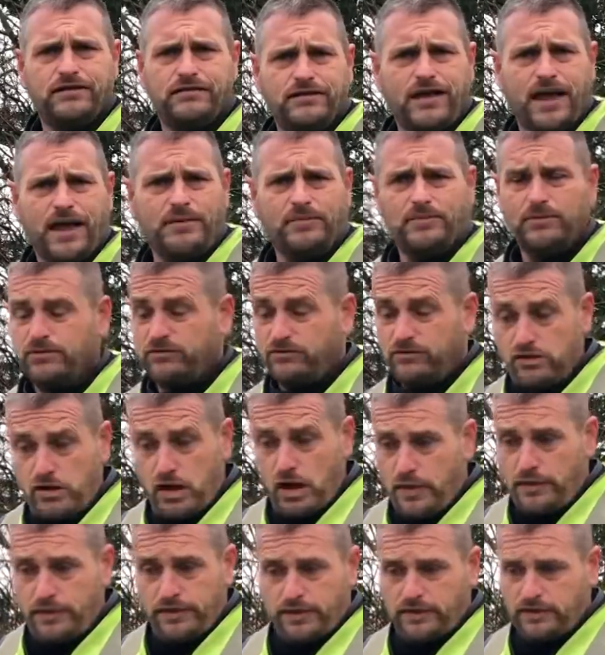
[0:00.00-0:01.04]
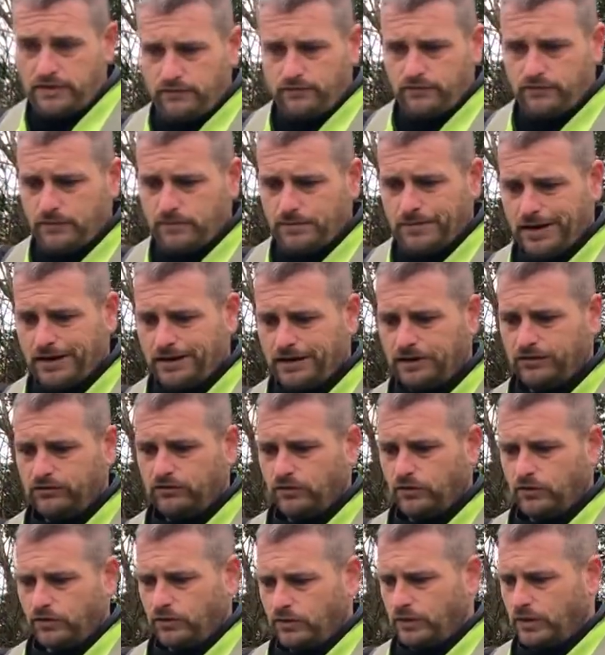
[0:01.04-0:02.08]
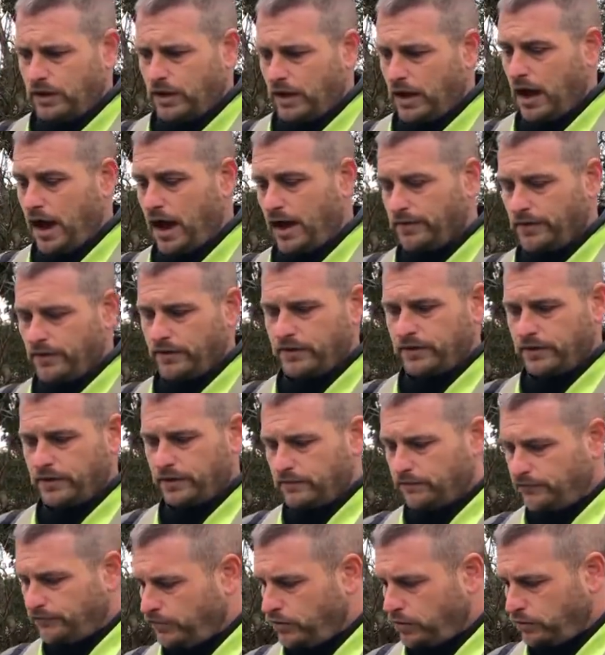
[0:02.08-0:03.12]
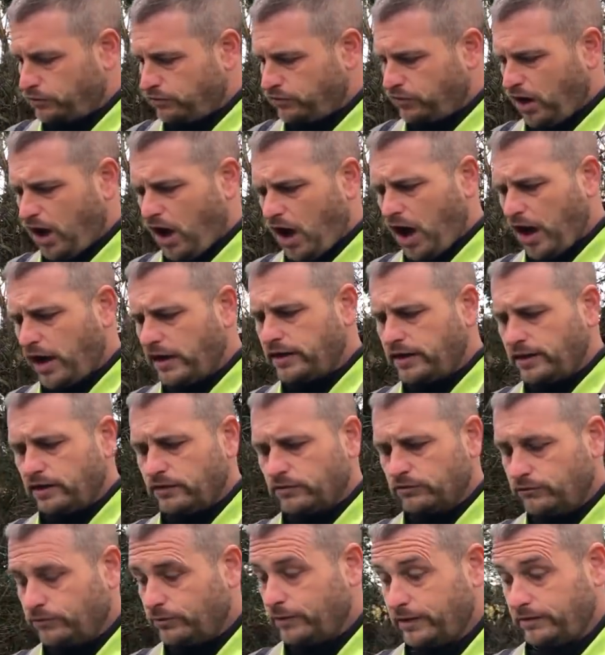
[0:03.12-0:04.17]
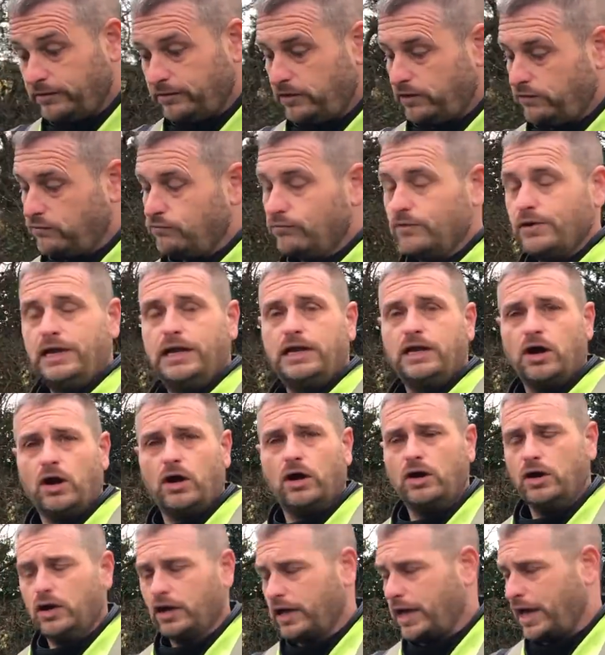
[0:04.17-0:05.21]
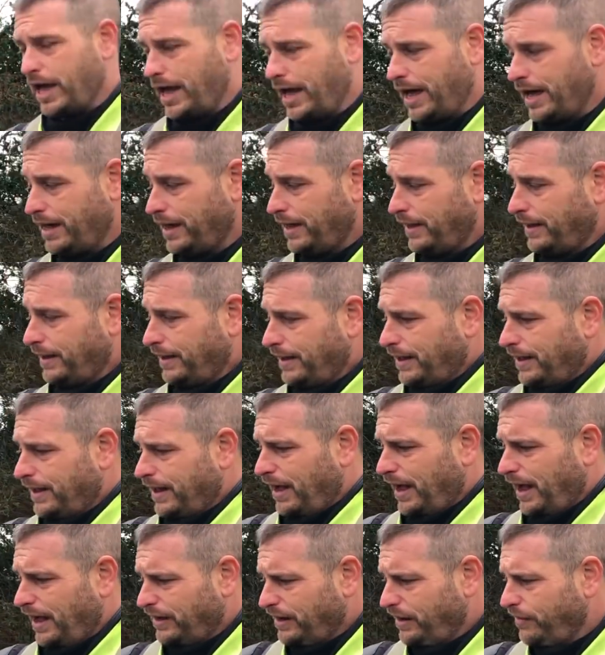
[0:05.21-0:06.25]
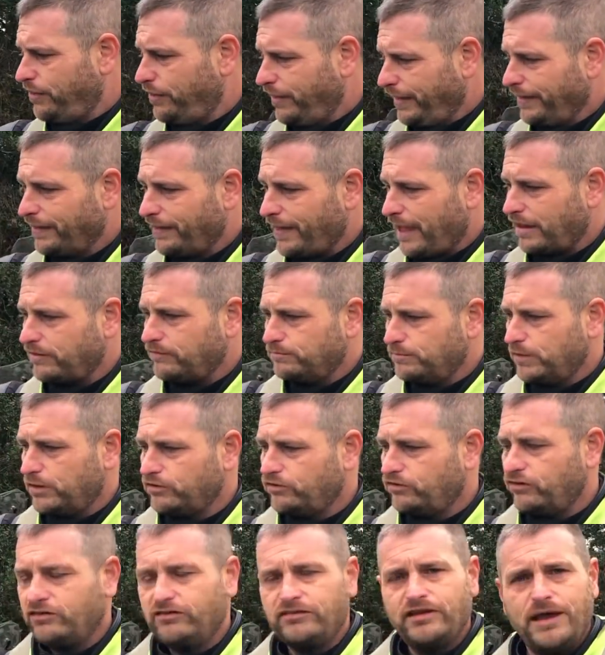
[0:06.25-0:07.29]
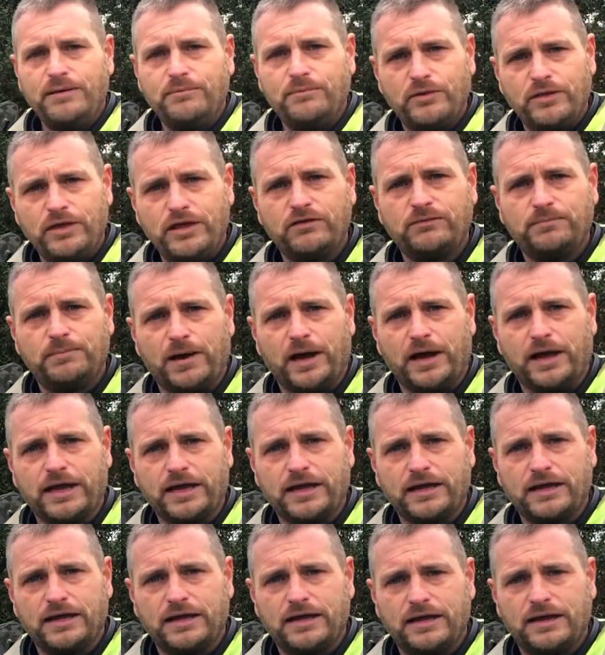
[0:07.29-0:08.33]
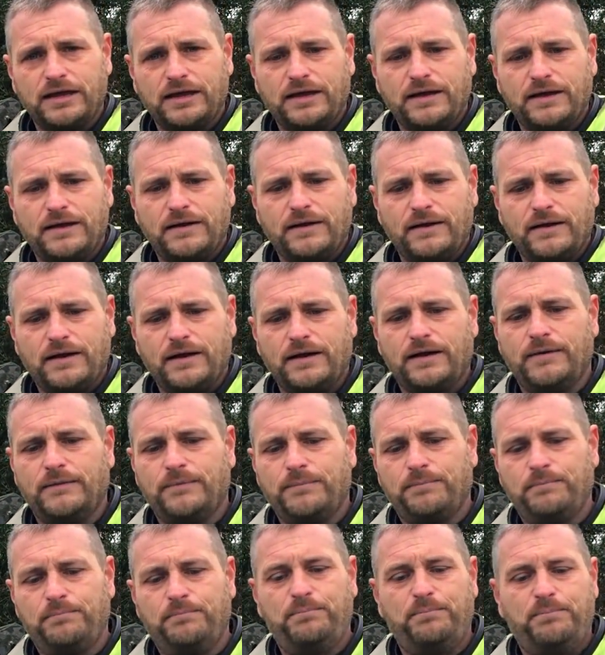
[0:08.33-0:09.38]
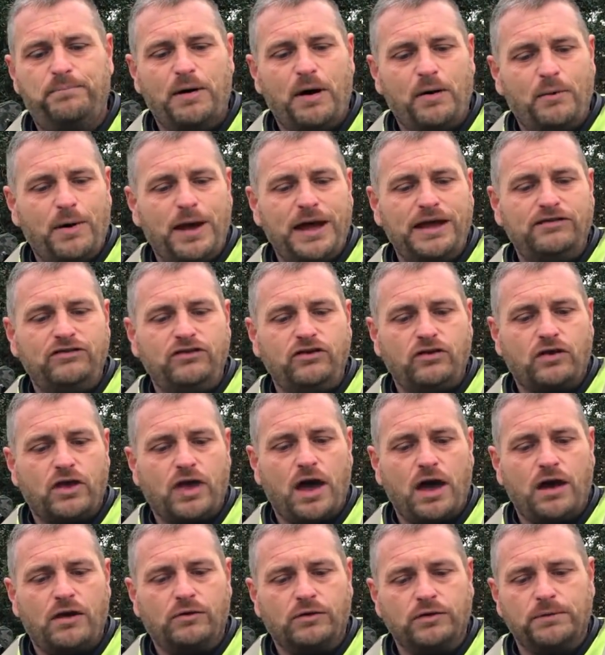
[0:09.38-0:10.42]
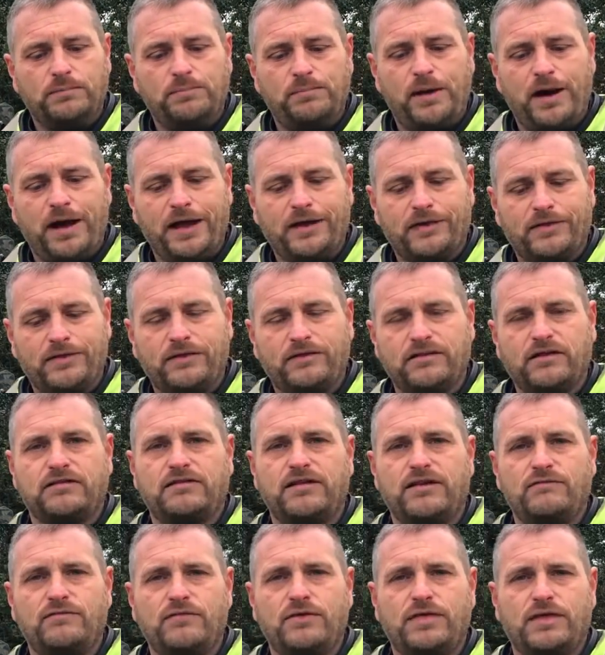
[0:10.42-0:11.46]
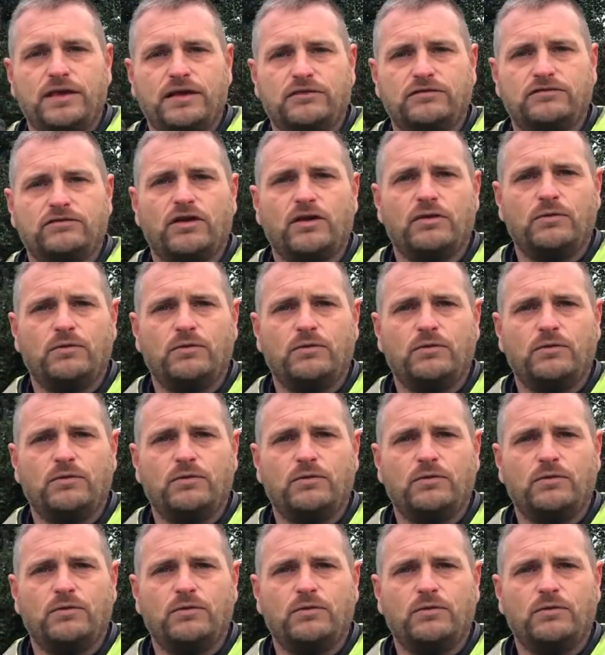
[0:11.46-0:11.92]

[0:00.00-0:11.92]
same. There was nothing different about it at all, other than a few tiny little tweaks that you've really got to look at. And I think that's much the same with this bike. But where do you go on a bike that does everything so